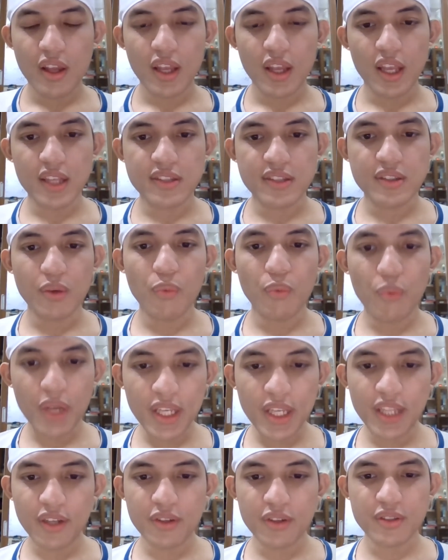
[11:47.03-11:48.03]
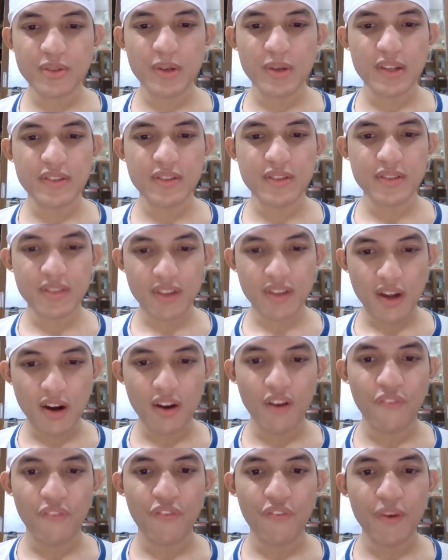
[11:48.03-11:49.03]
It's the winning constructor's car
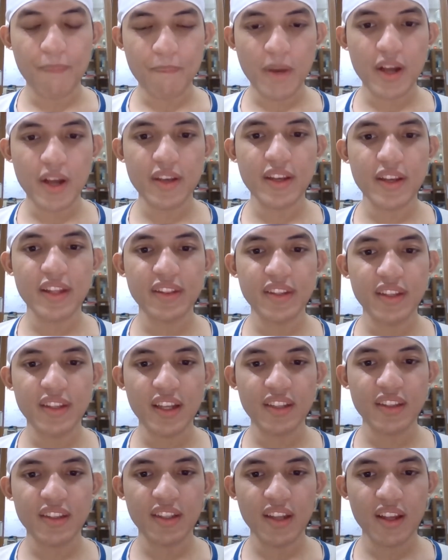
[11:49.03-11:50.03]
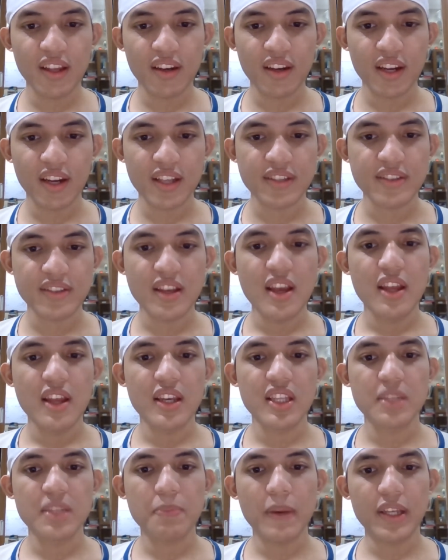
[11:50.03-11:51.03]
of Le Mans 1999 race,
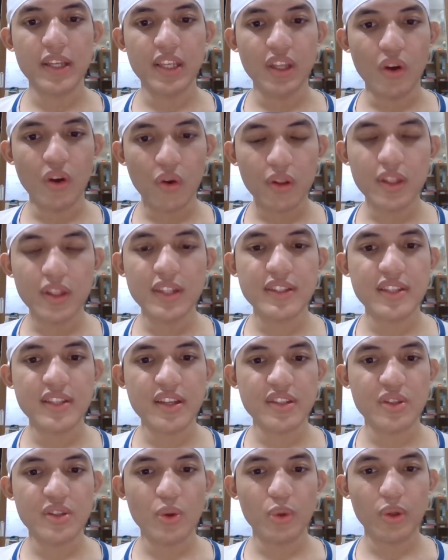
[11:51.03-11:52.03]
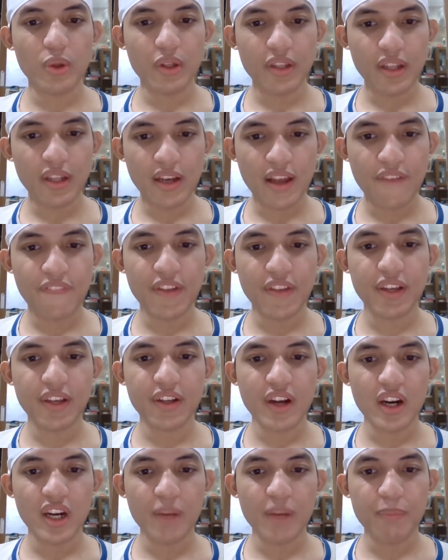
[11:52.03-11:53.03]
despite the only TS020 left in
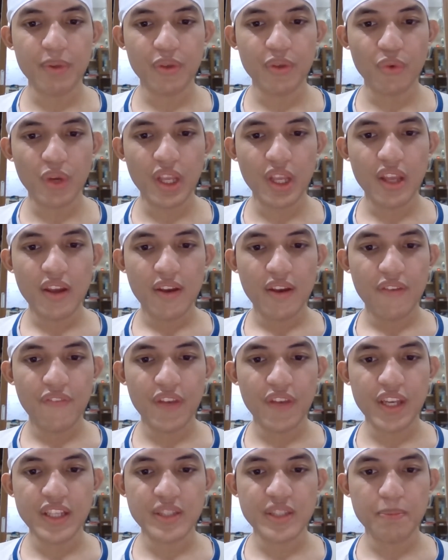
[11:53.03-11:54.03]
car number 3, finished